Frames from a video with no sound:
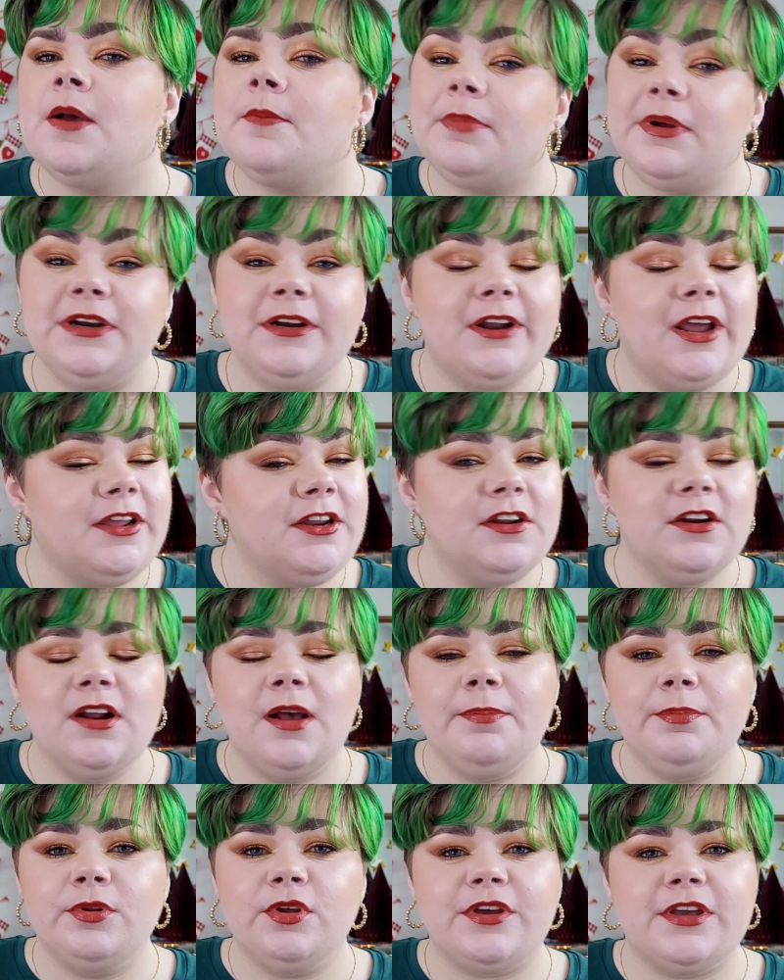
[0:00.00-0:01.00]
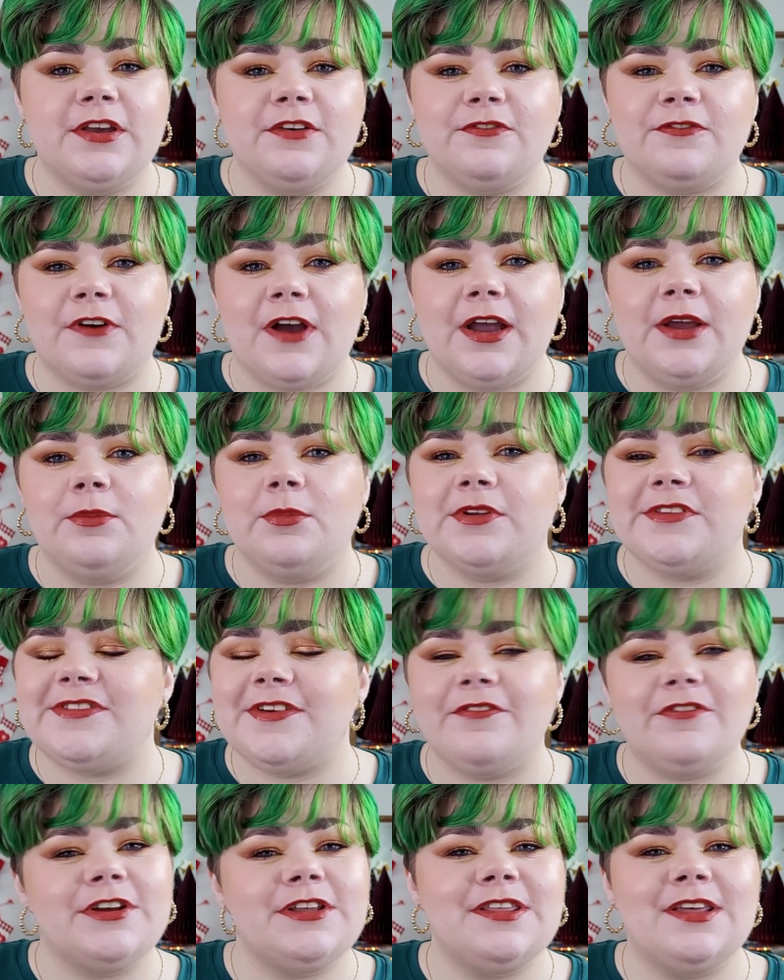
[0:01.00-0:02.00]
but it ended up looking fine once
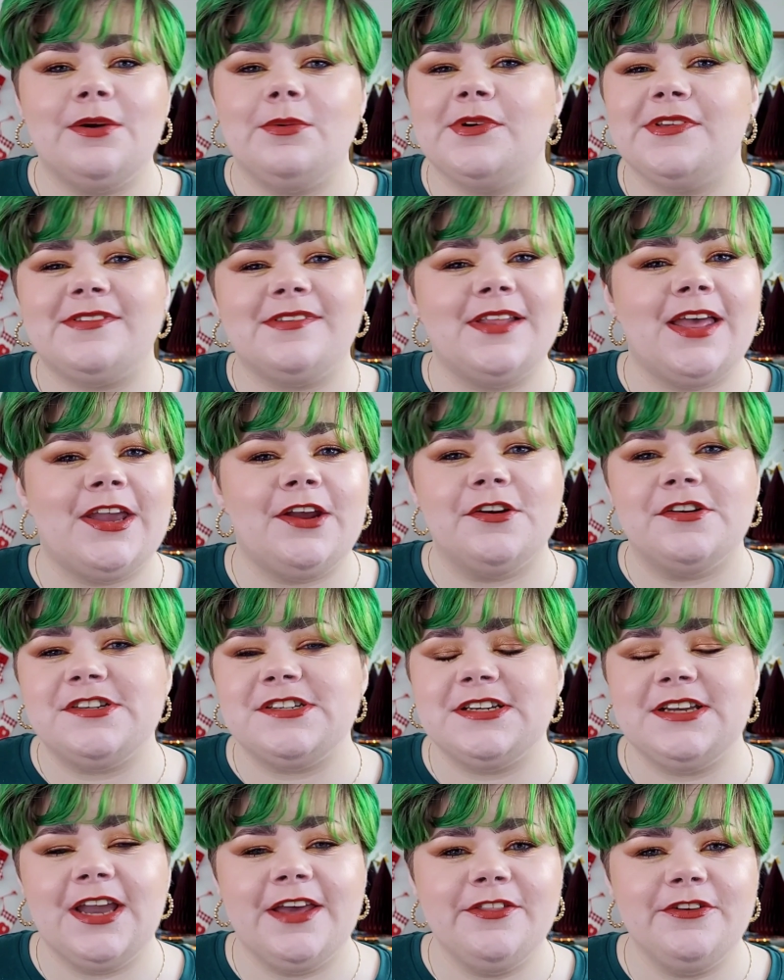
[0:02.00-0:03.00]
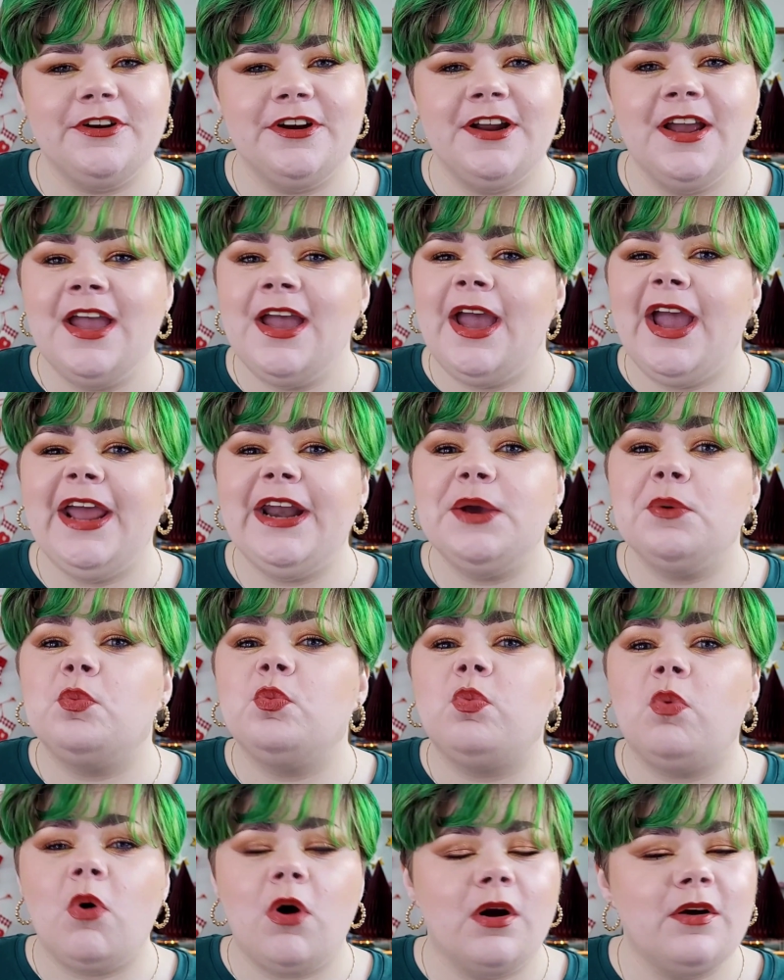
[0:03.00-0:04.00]
everything was layered together, and it
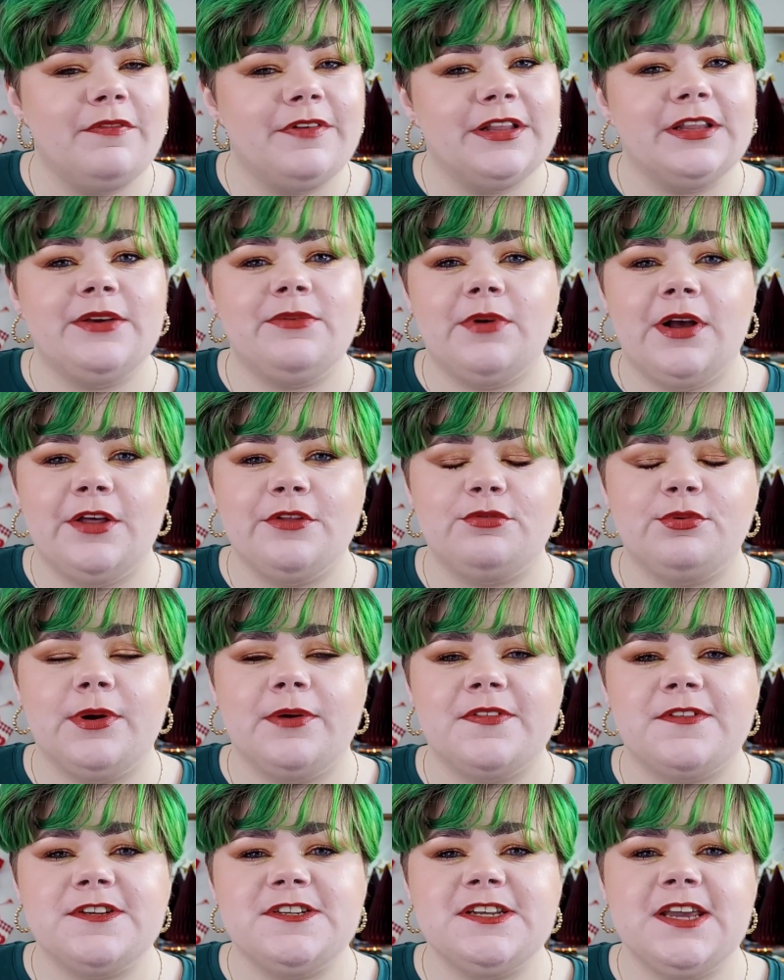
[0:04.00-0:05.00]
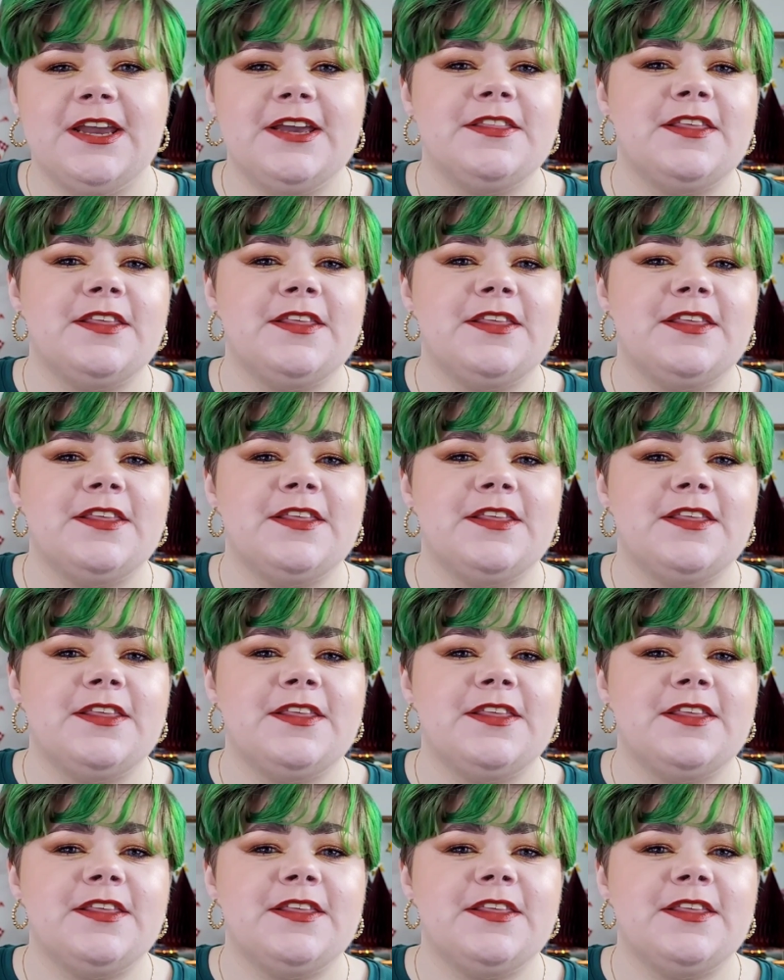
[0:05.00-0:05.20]
wore really well throughout the day.